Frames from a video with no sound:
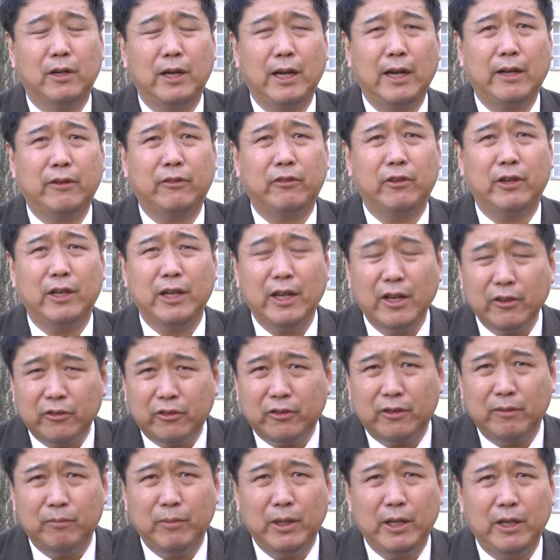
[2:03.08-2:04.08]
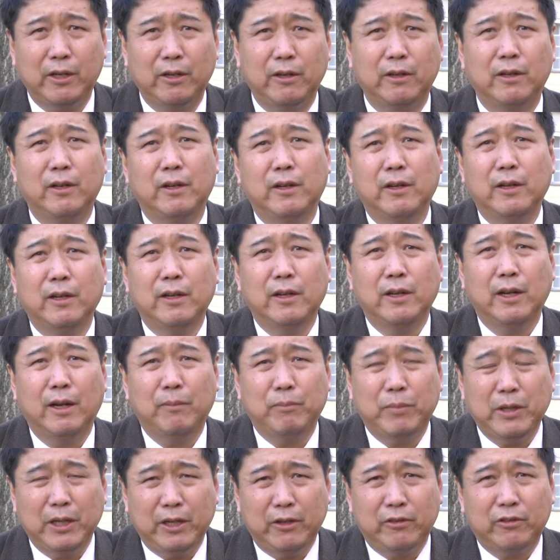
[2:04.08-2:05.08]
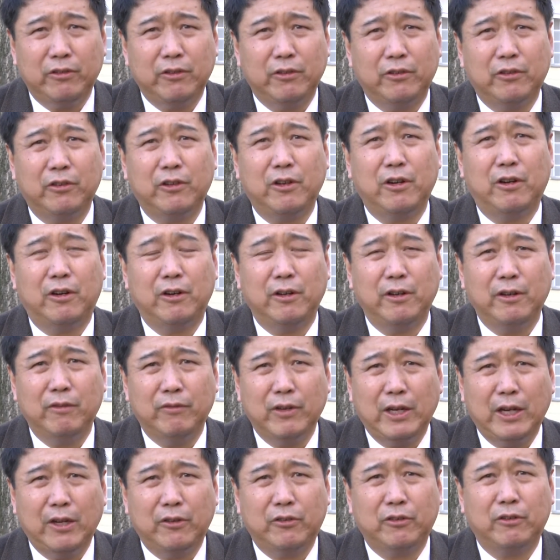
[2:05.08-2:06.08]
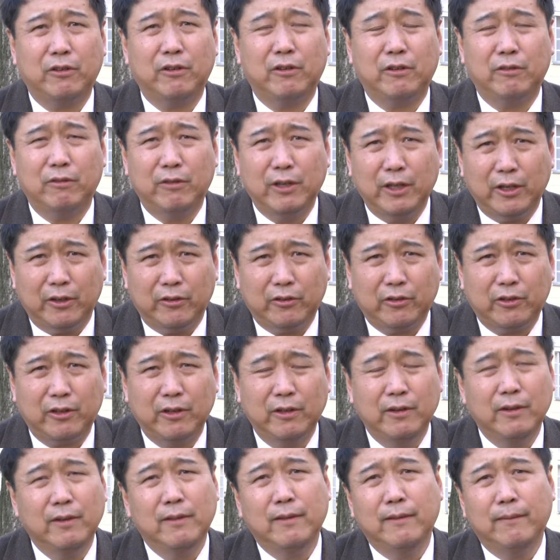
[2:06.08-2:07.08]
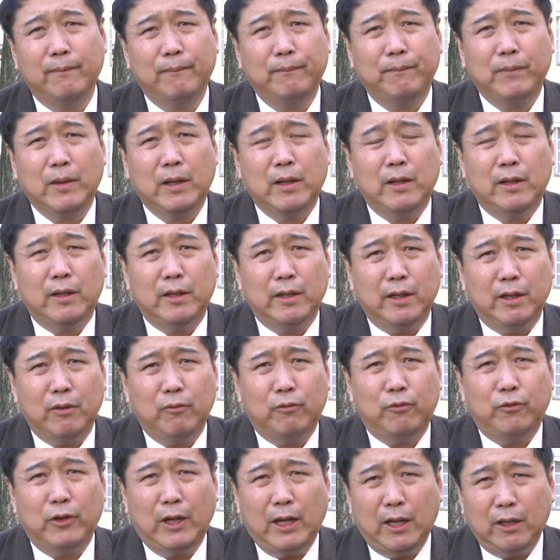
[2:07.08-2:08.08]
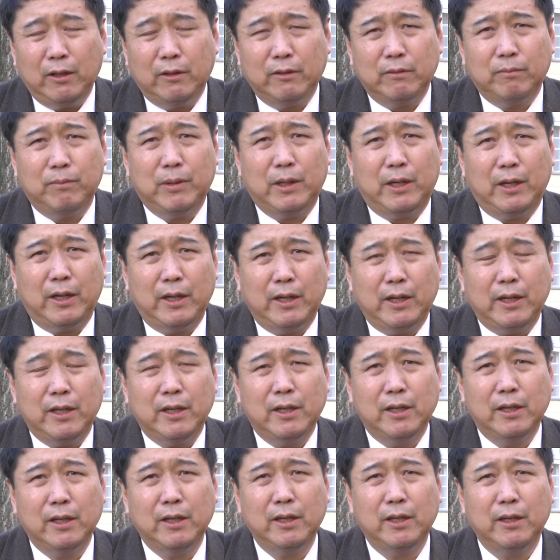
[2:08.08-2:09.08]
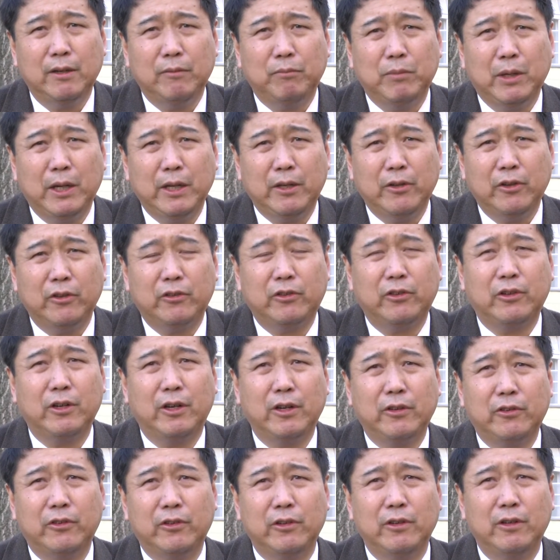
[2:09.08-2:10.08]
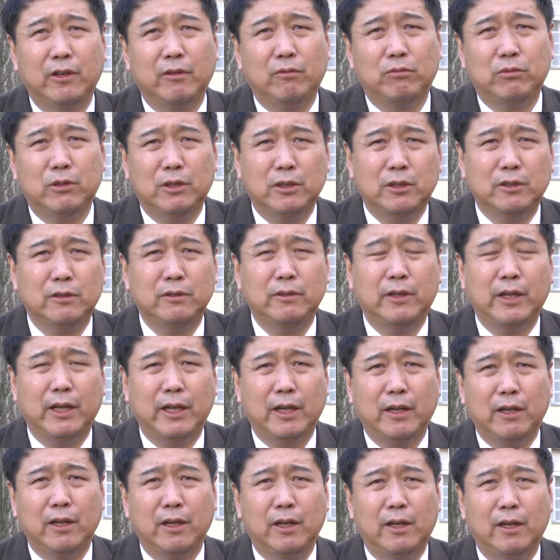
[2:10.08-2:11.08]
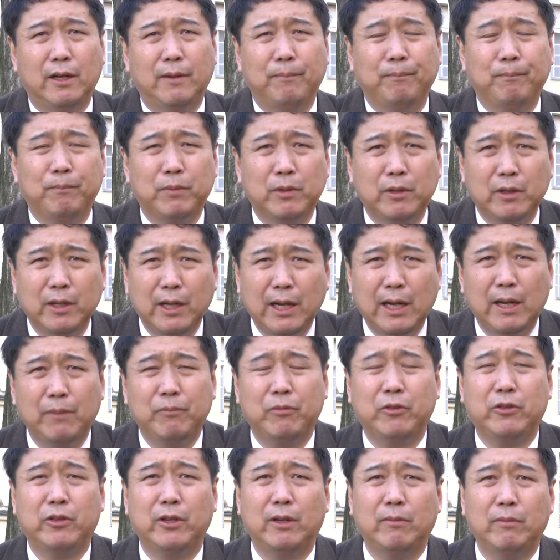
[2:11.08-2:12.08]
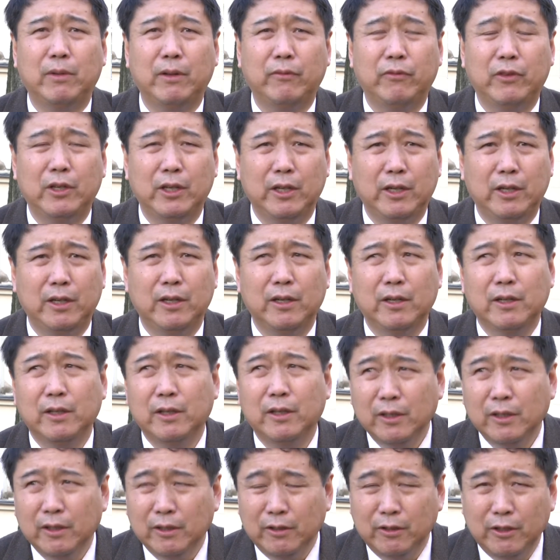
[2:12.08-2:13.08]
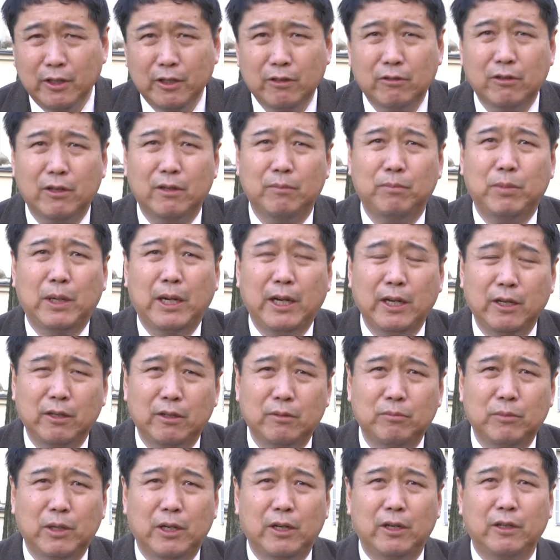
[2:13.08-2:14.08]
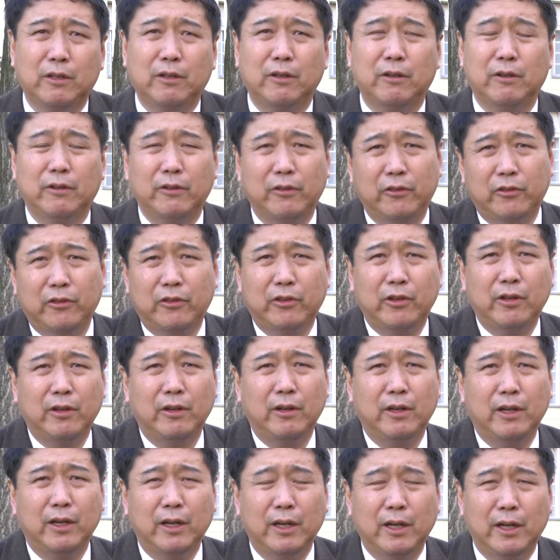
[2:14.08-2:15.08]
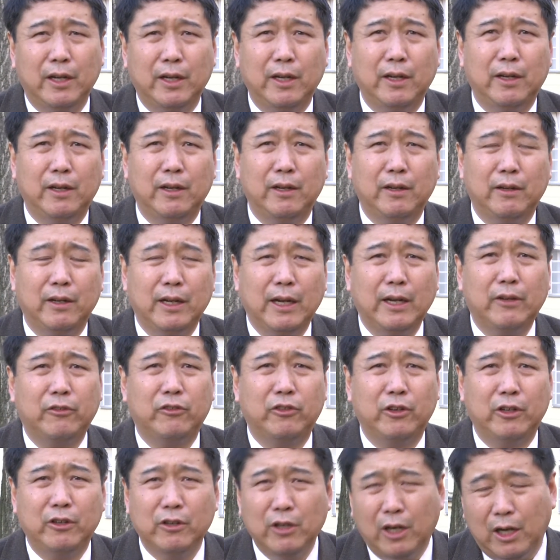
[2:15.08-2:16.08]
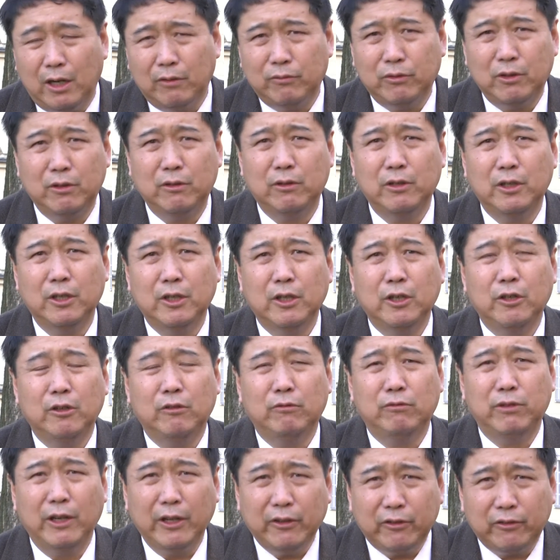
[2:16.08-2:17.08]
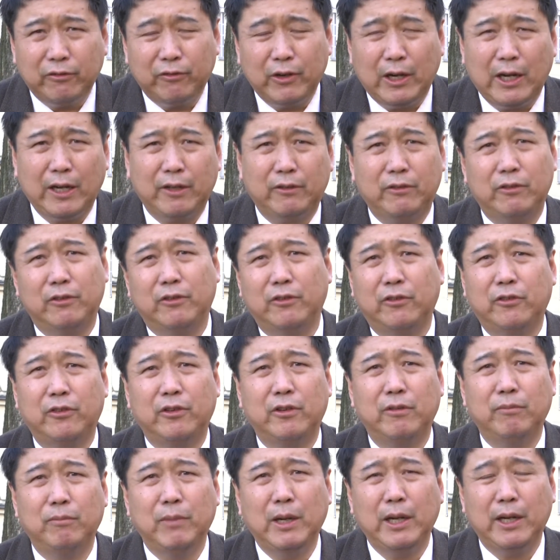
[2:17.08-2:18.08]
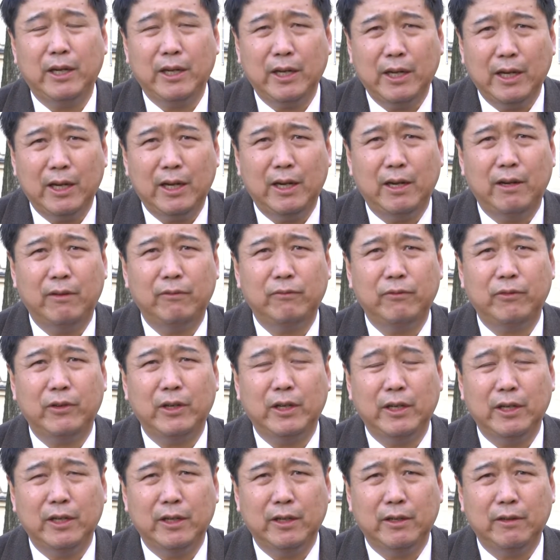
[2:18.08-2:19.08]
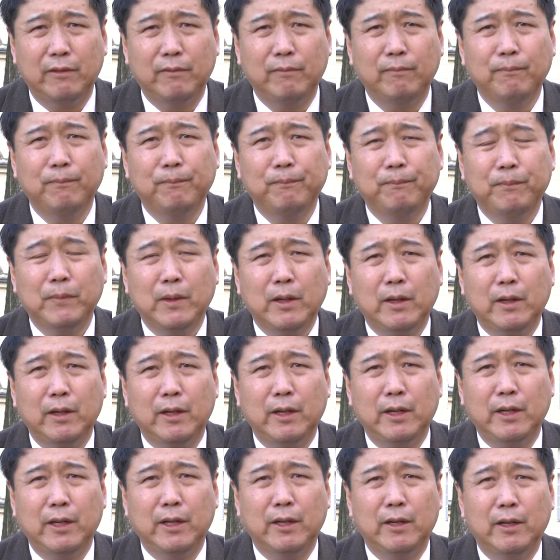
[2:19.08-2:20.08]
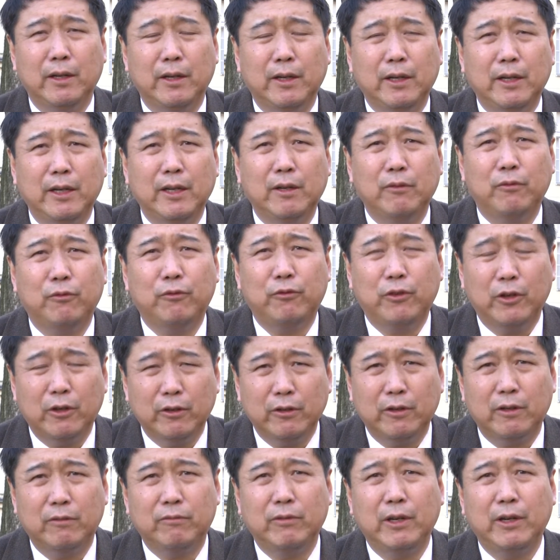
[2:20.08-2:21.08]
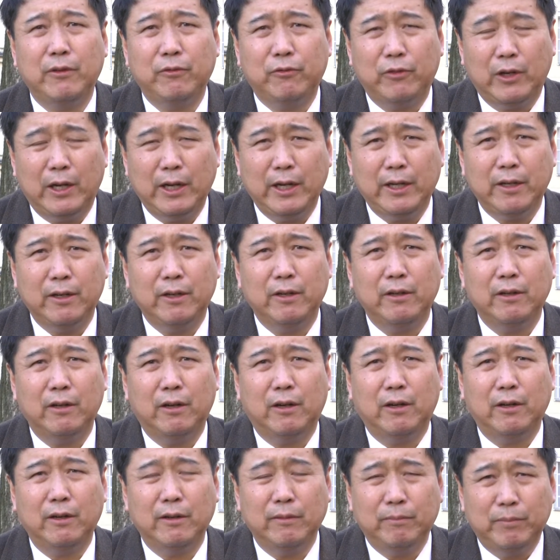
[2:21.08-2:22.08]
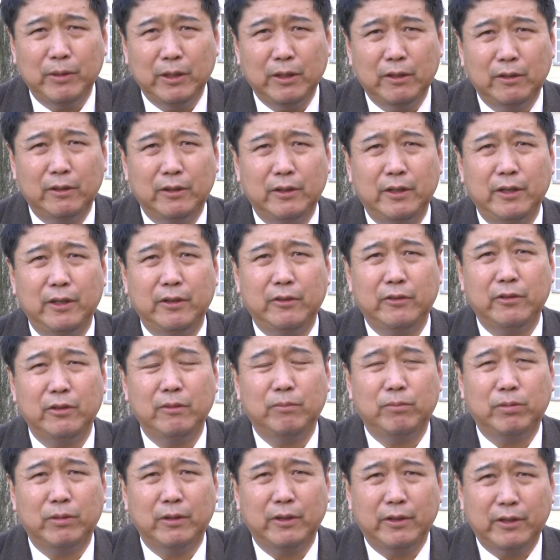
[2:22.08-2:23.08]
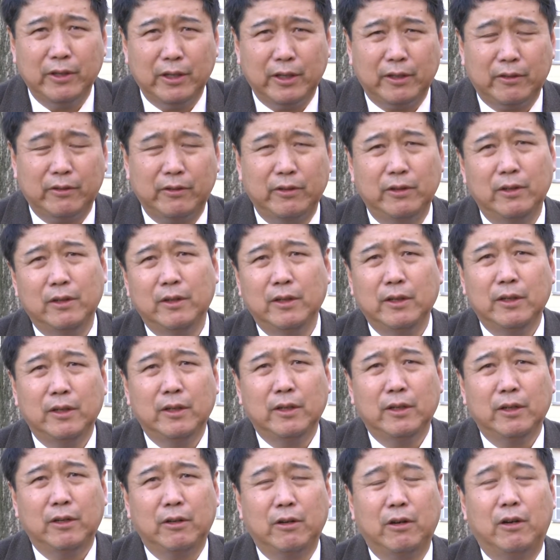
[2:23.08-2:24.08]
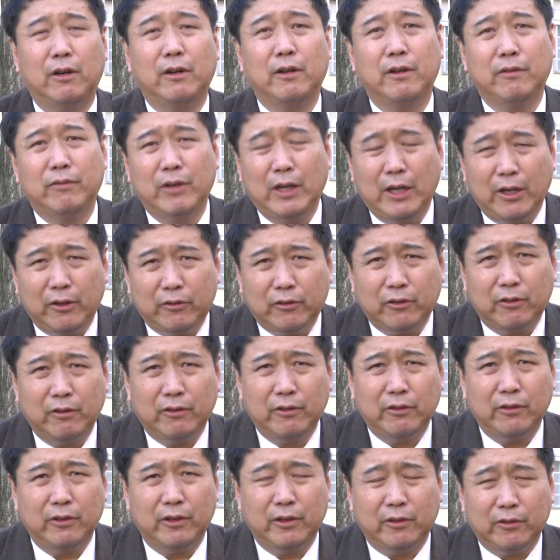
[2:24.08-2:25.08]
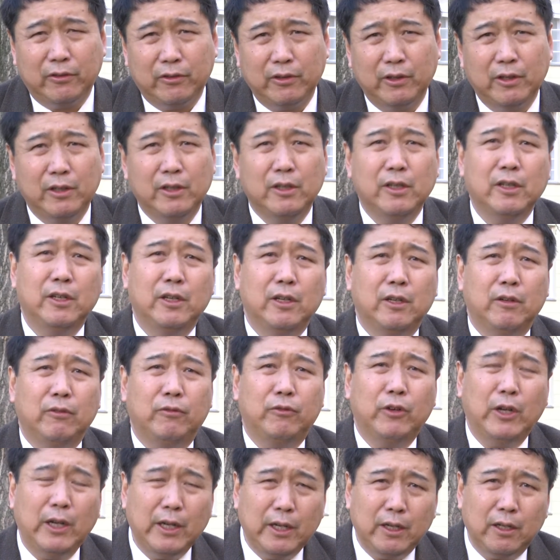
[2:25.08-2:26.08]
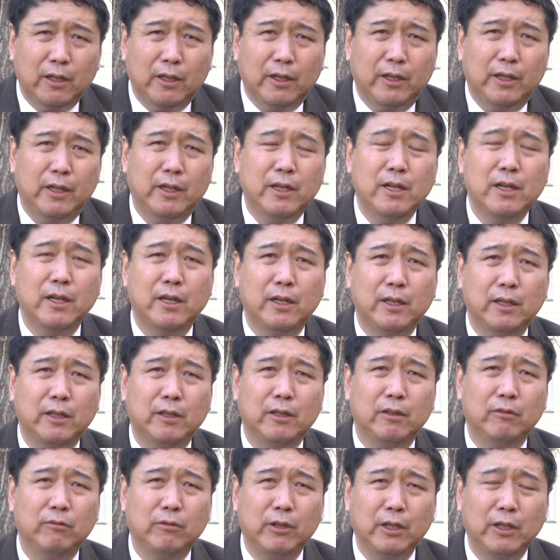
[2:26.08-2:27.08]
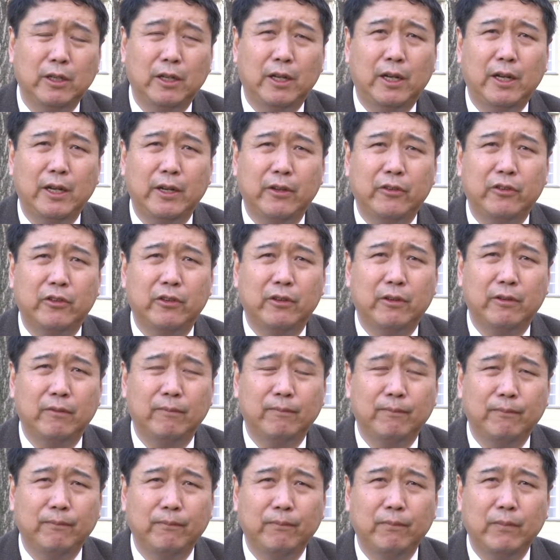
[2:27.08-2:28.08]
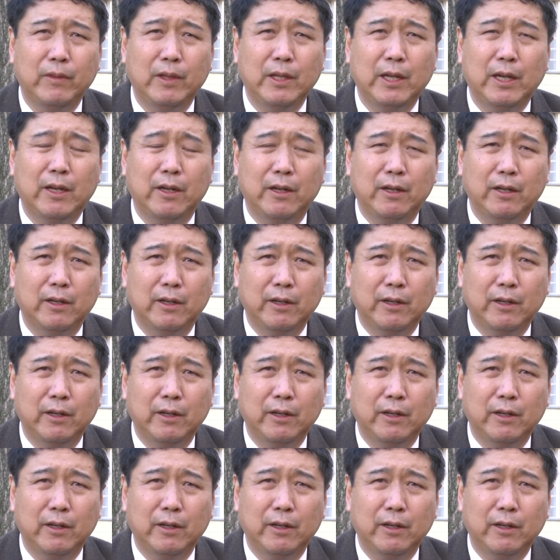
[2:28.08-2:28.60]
actually estimating a patient's cardiovascular risk. Then followed by discussing a row that perhaps some of the newer biomarkers and actually novel risk factors may have in further refining our ability to predict cardiovascular disease. Finally, realizing that